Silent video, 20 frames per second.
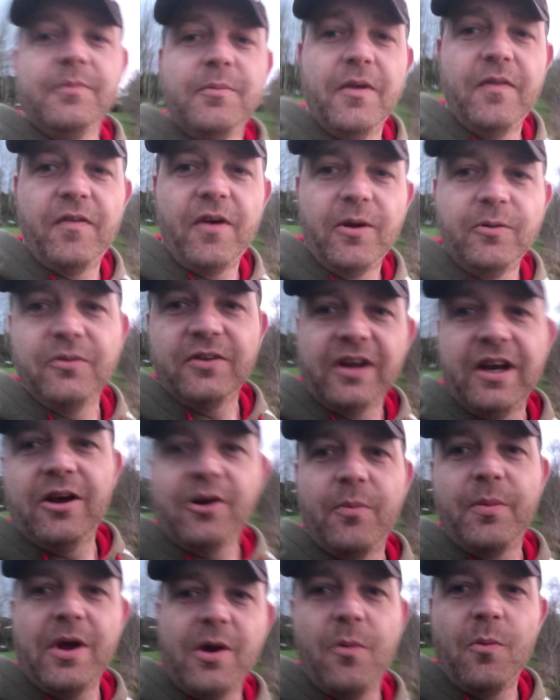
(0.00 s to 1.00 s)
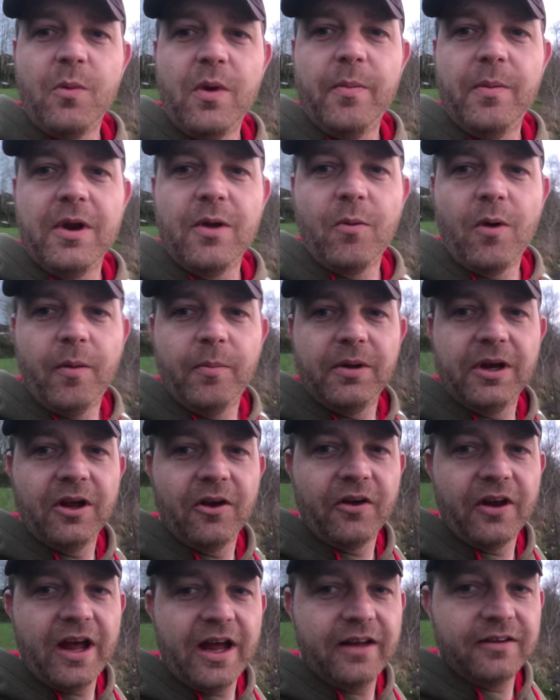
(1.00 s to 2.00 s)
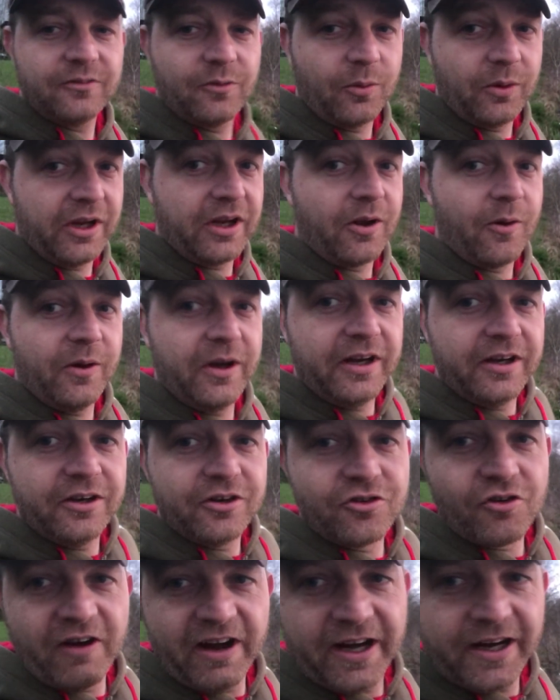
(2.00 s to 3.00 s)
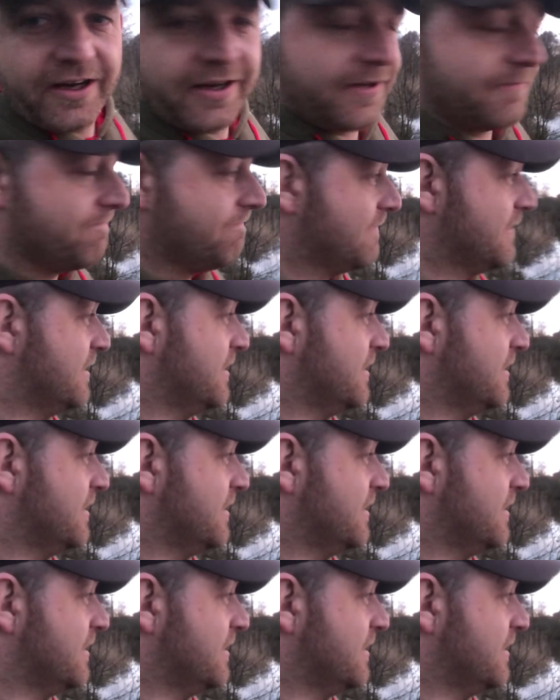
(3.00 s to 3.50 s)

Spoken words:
my phone's a little bit wibbly wobbly on that. Don't want it going in the drink.